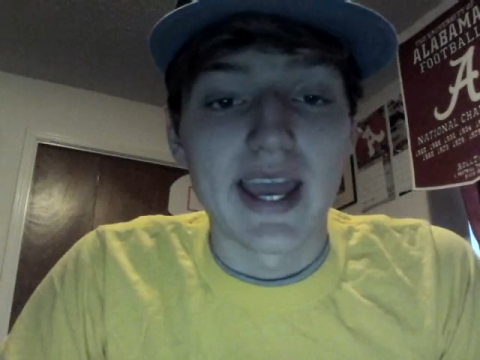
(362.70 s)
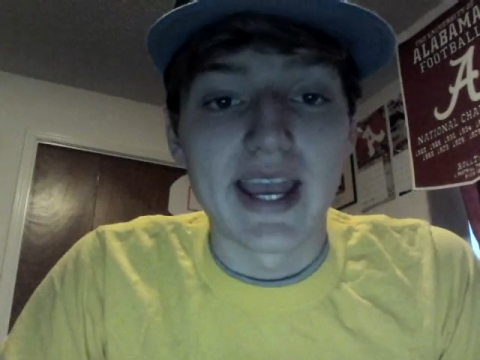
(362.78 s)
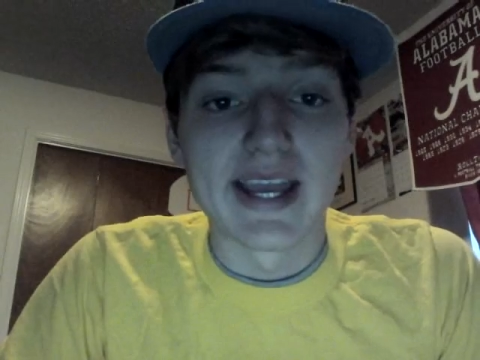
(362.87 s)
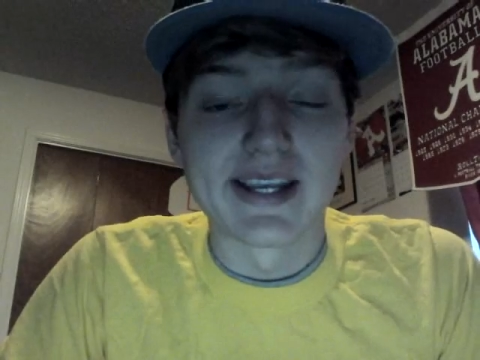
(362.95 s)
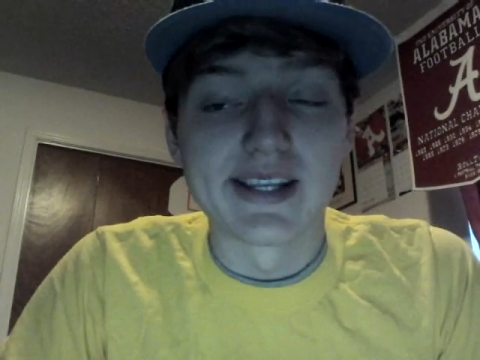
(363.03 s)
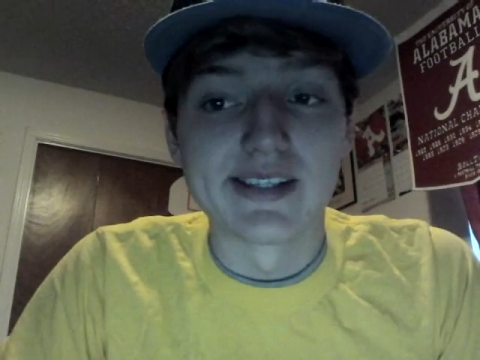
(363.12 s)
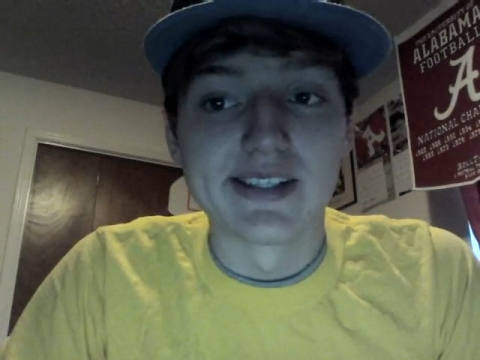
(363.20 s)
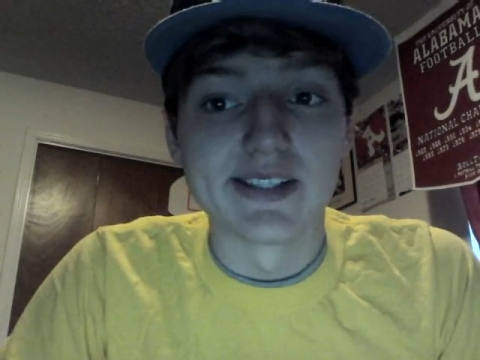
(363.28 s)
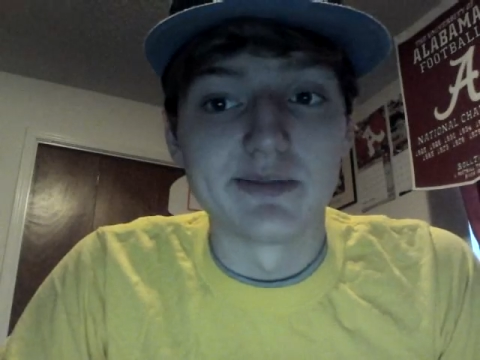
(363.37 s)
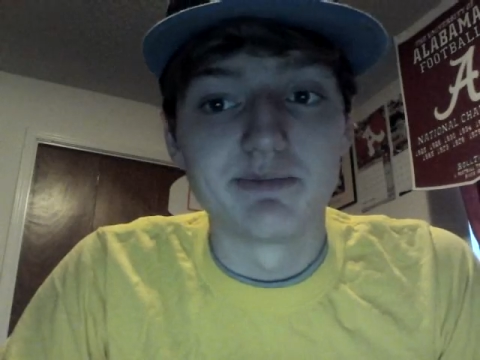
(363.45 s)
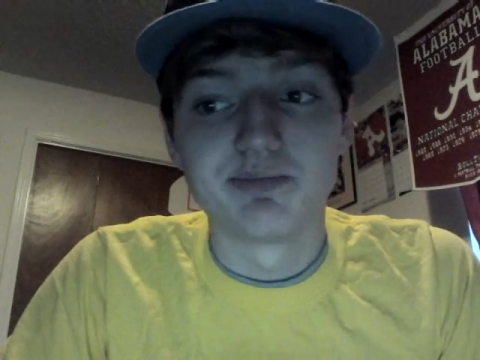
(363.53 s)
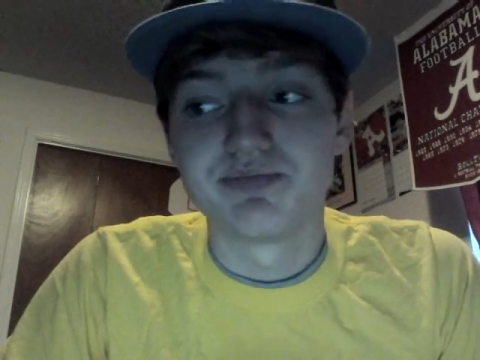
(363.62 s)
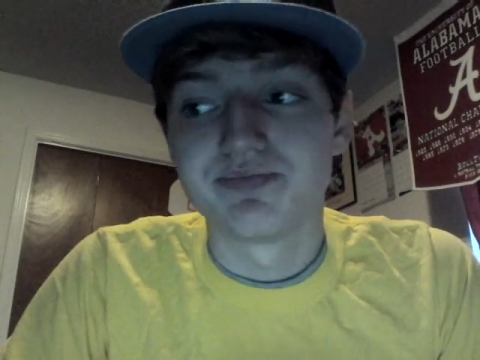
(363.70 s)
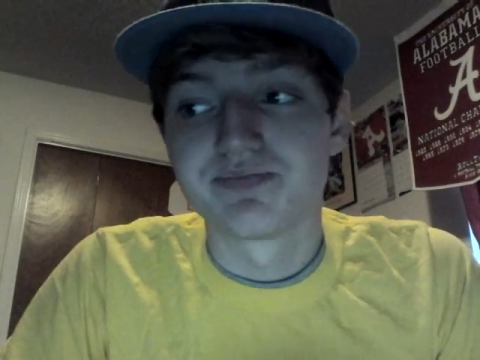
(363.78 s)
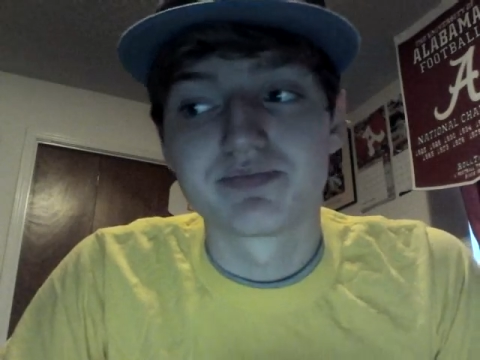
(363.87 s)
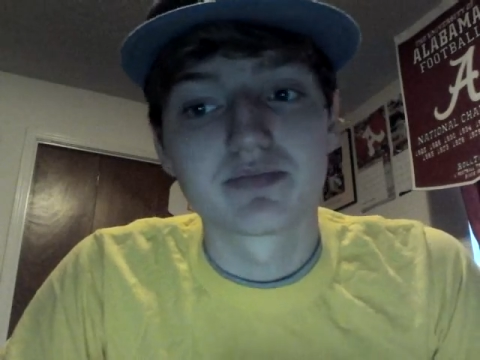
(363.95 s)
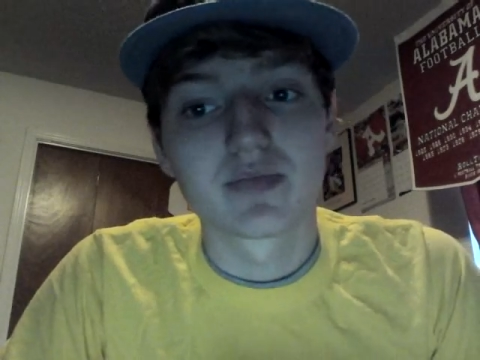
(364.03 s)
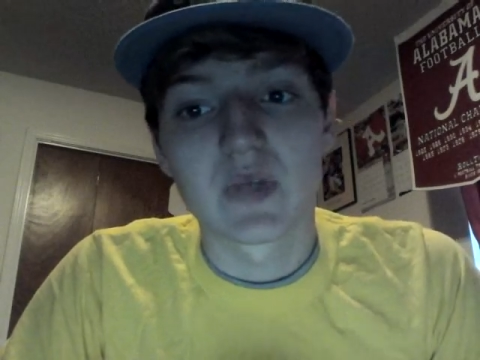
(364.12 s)
And uh,
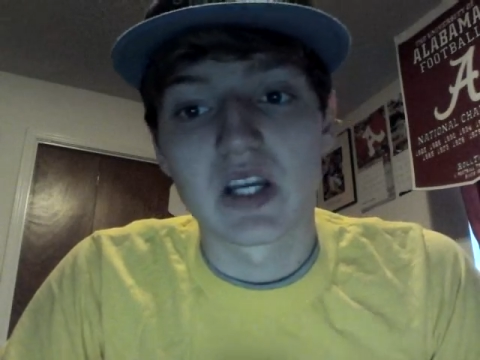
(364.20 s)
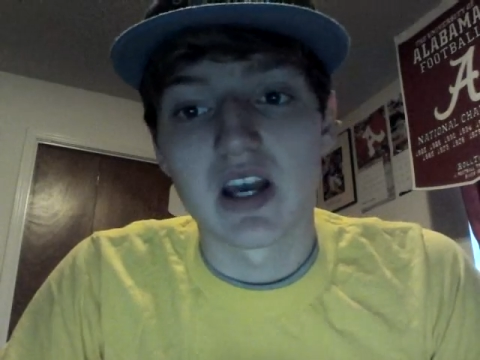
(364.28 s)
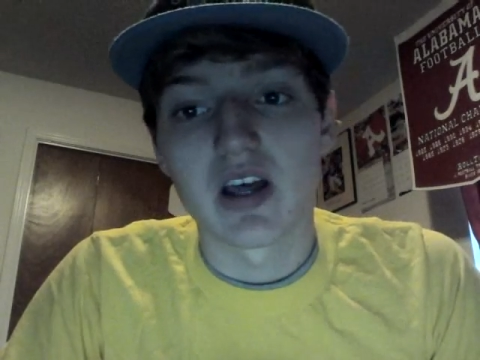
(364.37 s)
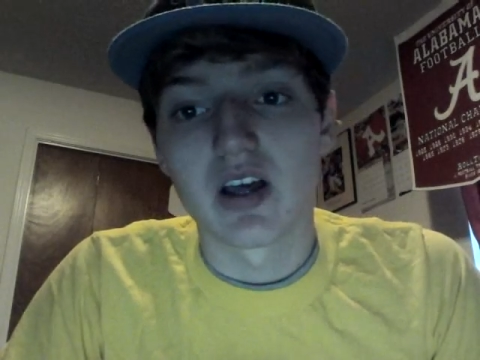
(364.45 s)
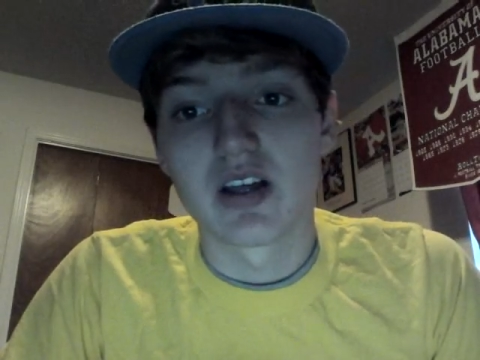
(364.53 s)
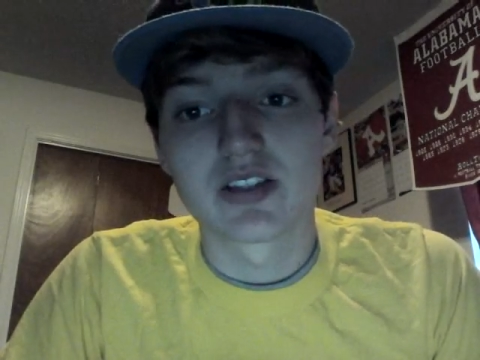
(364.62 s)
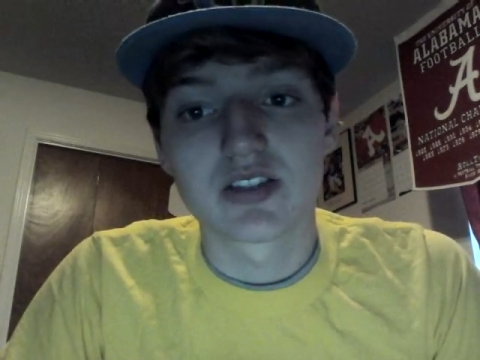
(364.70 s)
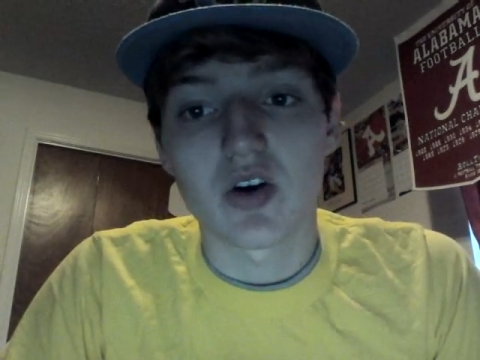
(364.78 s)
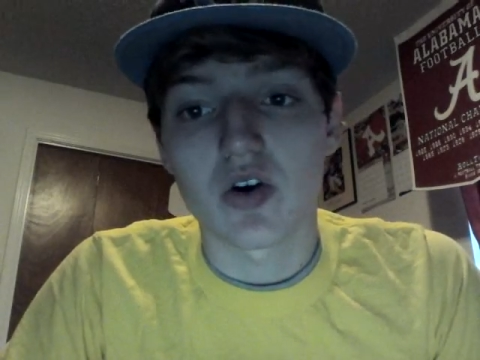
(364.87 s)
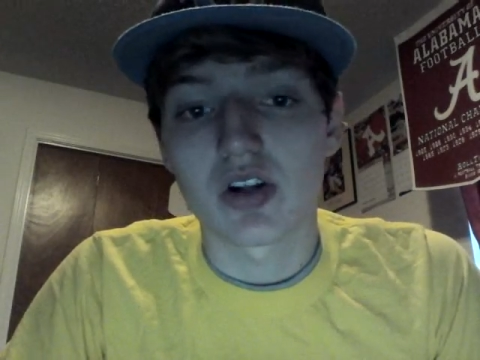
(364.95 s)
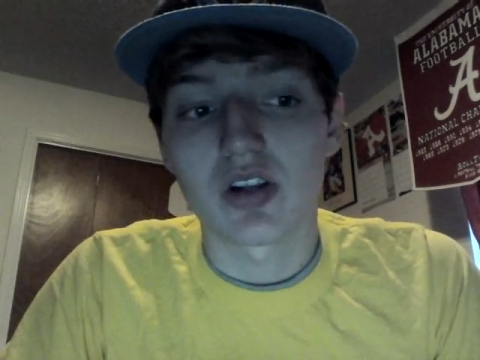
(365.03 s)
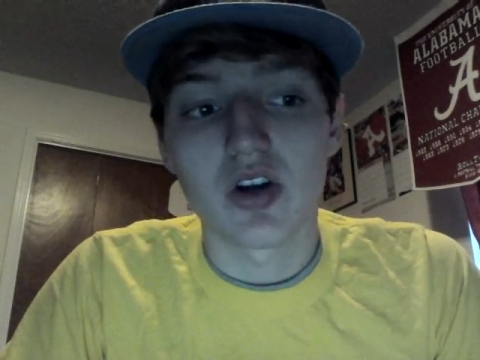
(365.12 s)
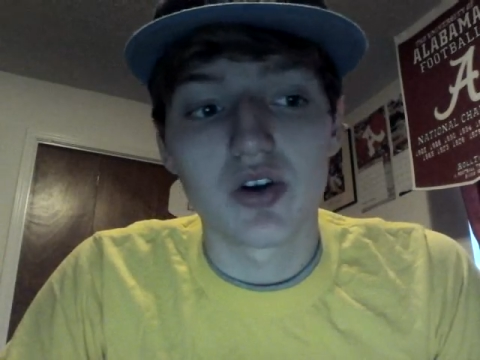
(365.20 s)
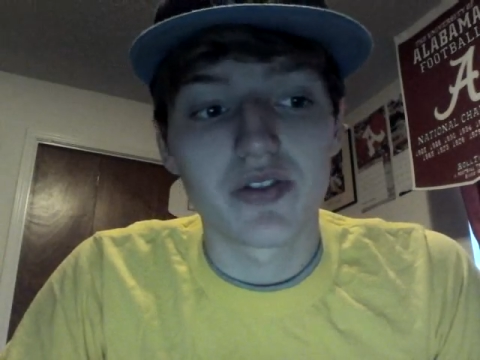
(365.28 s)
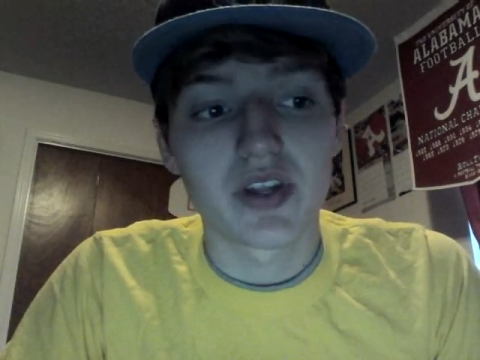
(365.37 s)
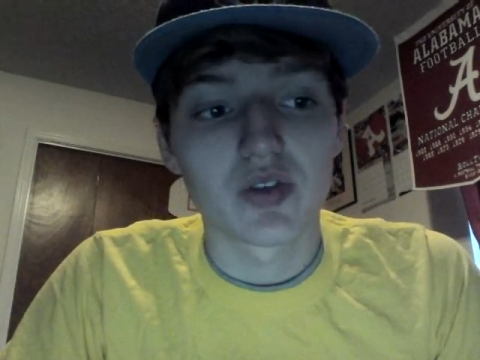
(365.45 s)
uh it's hard alone.